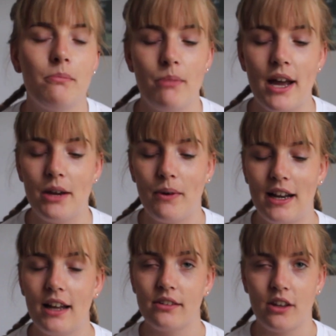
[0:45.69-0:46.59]
But anyway,
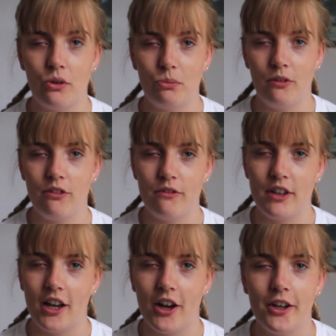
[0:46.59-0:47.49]
let's get on with the
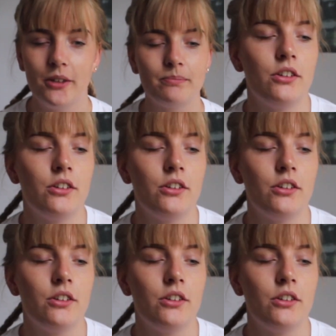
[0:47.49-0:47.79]
video.